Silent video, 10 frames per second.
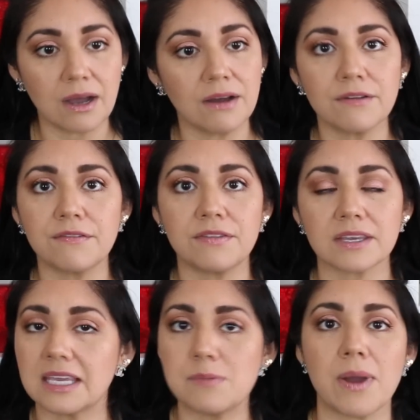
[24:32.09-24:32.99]
of the
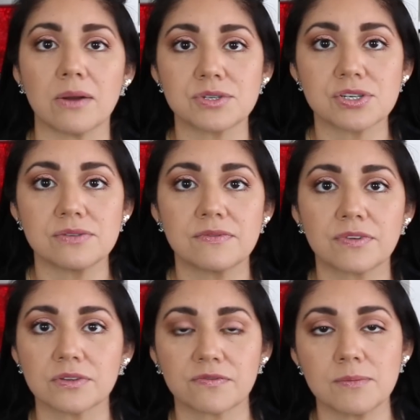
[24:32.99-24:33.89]
key pouch
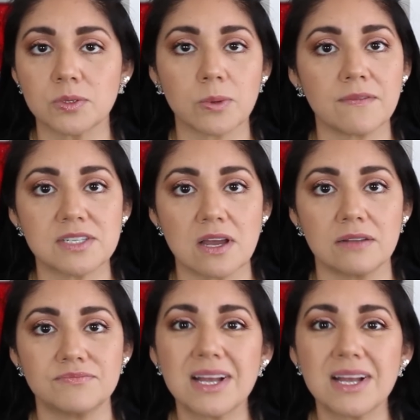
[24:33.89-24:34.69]
for, from Louis Vuitton.